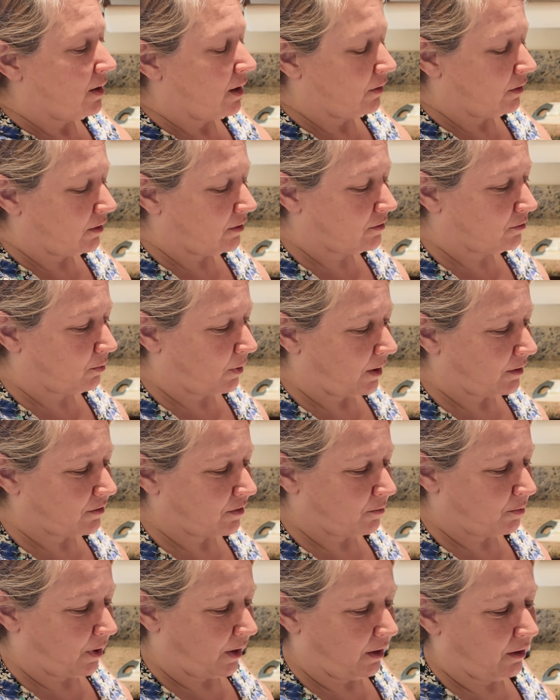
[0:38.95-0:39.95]
Now this
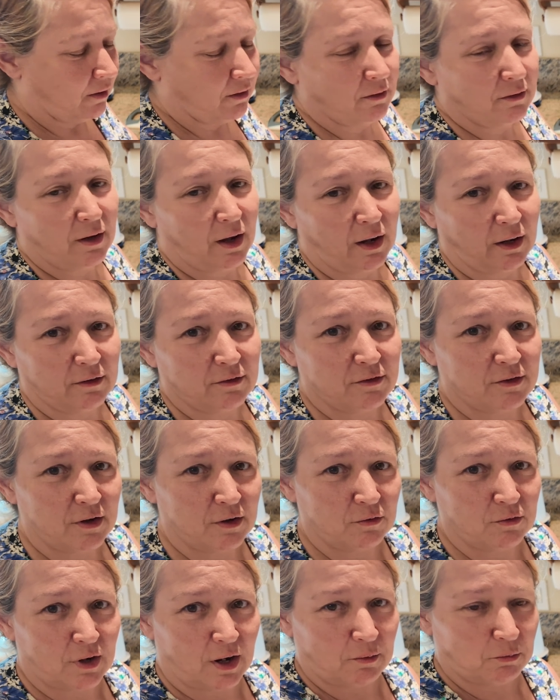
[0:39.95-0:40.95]
recipe takes
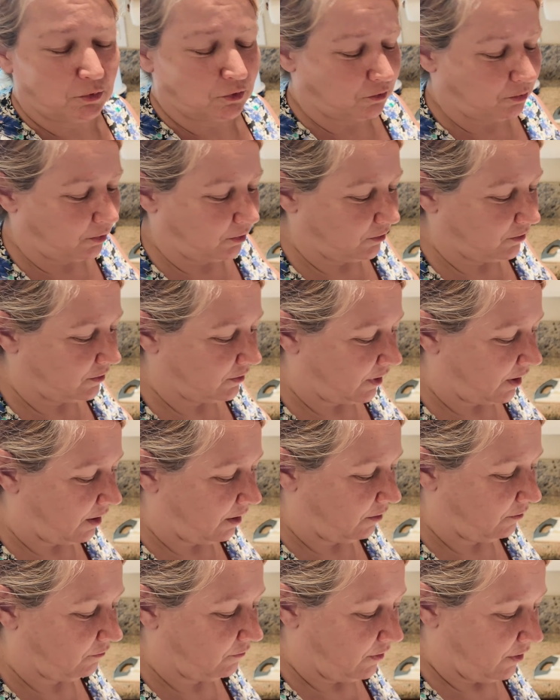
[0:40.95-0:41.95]
2 tablespoons
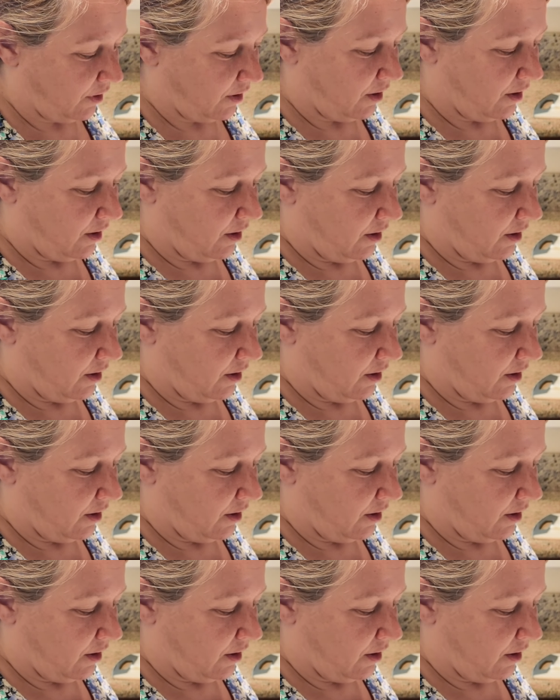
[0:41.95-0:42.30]
of